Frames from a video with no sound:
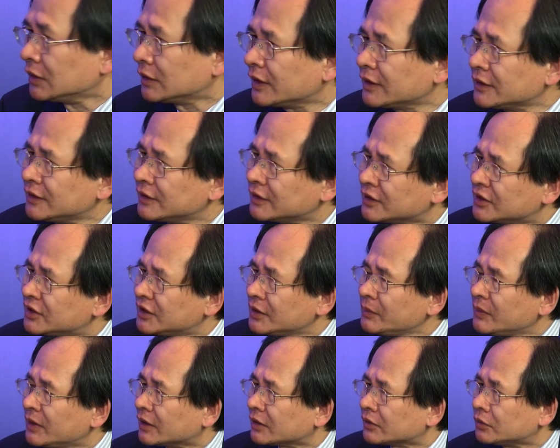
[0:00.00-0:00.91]
That is
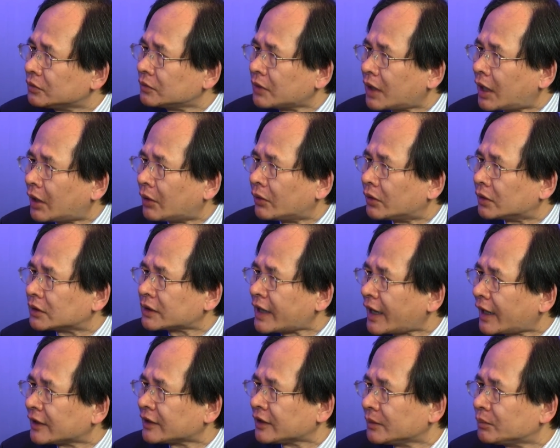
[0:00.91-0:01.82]
similar to our
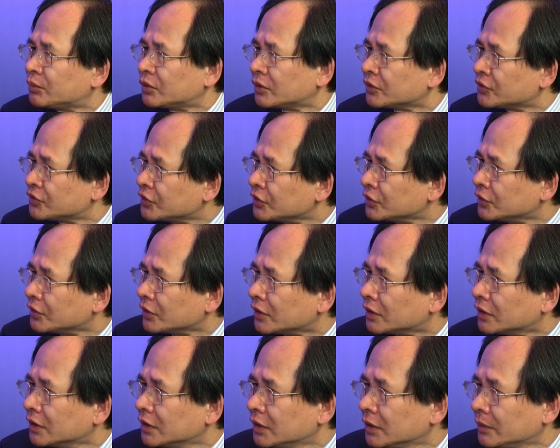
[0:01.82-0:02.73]
cardiac
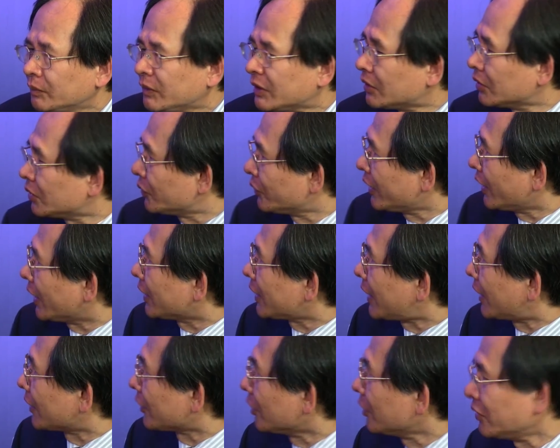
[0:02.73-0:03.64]
procedure, because we are
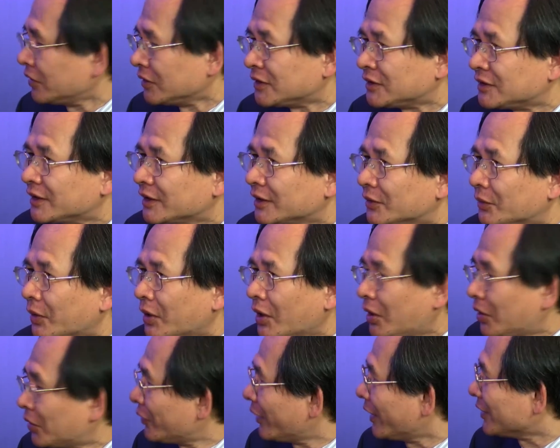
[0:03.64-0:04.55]
cardiologists. We
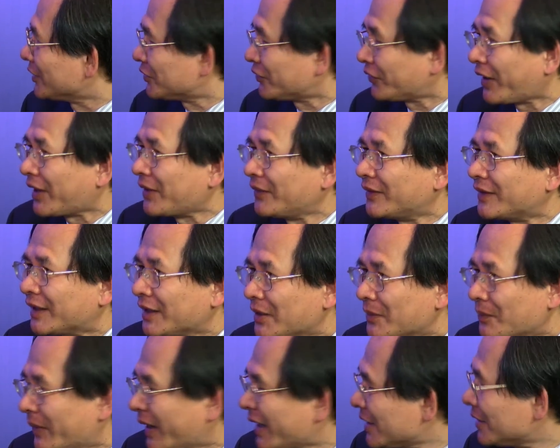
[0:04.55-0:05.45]
always favor
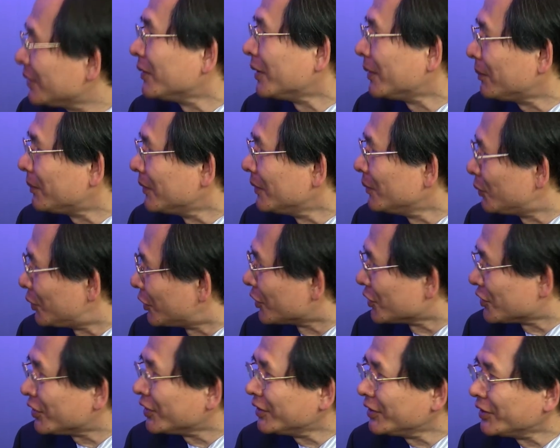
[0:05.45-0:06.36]
invasive
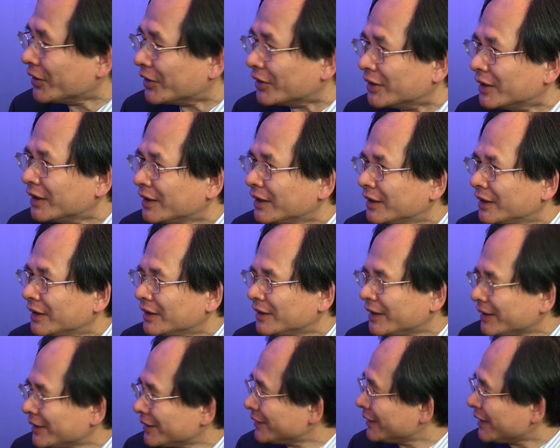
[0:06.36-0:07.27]
procedure.
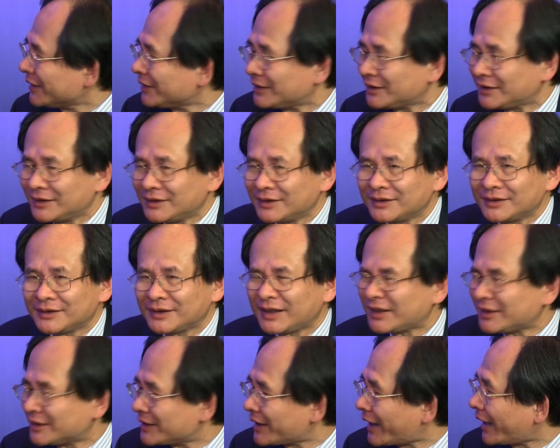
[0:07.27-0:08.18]
That's
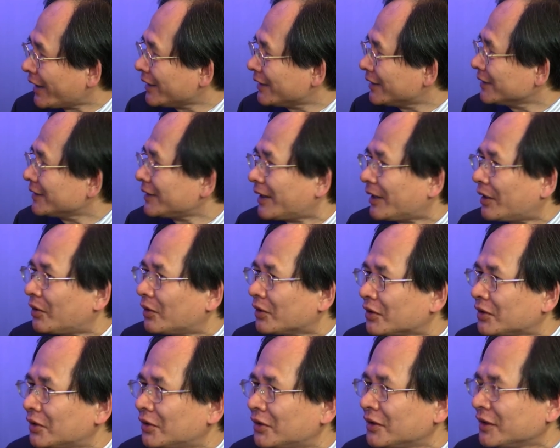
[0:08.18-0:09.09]
like the
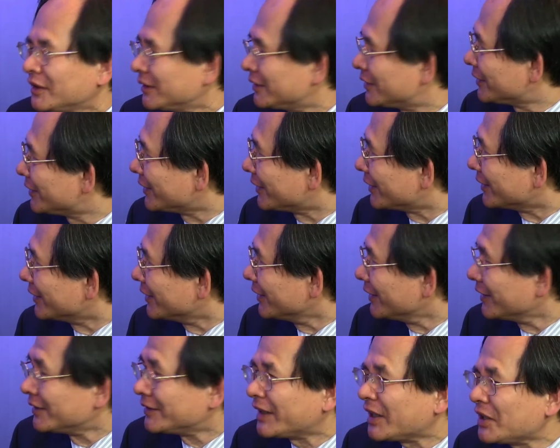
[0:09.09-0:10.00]
oncologist.
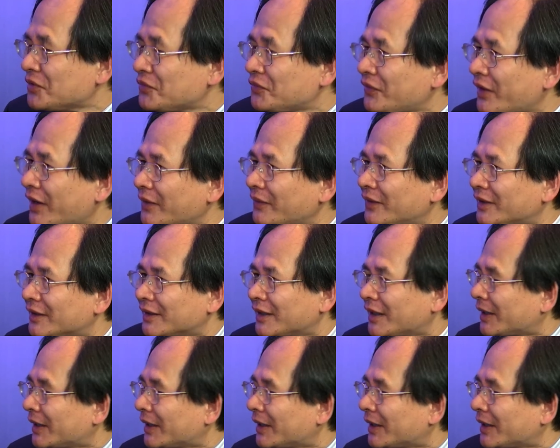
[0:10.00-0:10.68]
They favor